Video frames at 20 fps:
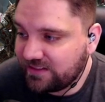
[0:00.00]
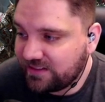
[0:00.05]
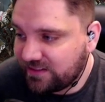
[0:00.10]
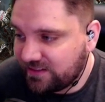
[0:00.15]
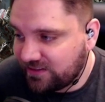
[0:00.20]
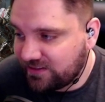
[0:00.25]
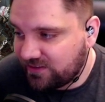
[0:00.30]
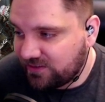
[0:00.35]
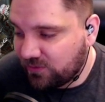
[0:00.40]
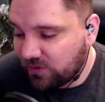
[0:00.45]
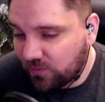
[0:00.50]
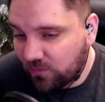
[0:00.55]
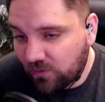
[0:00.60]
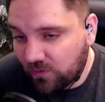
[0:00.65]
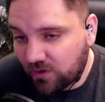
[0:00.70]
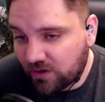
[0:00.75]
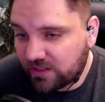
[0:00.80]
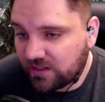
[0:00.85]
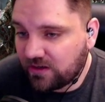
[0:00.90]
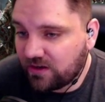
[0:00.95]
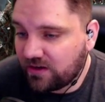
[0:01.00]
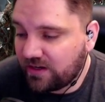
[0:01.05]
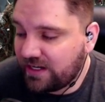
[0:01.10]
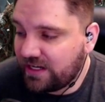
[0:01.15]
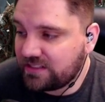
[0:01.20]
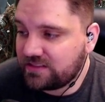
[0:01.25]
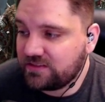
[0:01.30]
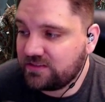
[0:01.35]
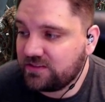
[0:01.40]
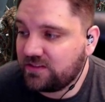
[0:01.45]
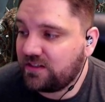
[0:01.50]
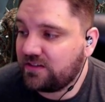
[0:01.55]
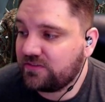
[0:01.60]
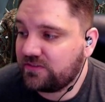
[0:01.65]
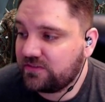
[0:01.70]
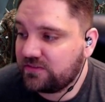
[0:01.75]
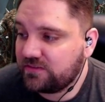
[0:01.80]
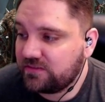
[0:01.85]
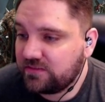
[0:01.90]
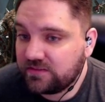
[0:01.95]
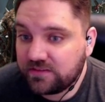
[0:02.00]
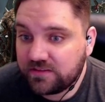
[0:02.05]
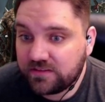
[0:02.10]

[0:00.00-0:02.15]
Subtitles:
Yeah. We're working our asses off.